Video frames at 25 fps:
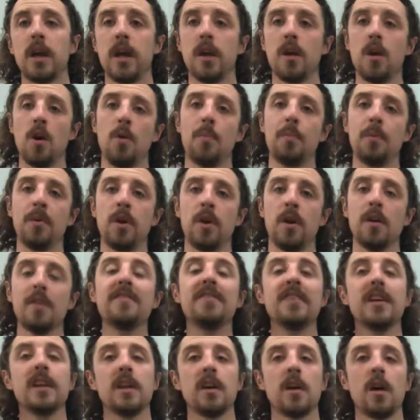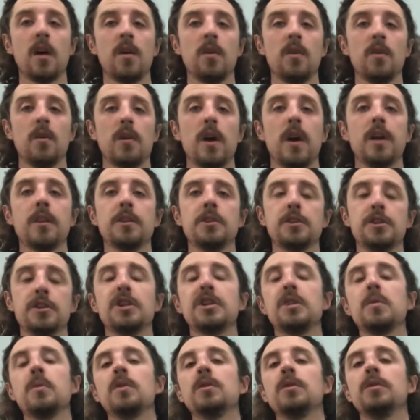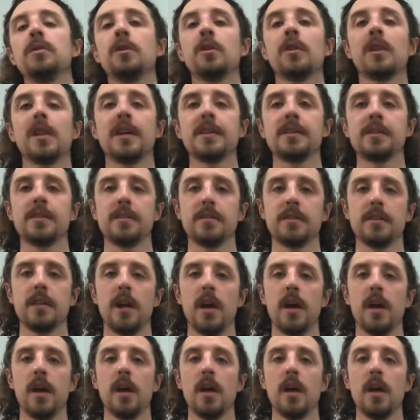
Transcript: and open her video, and then she will do your lesson today.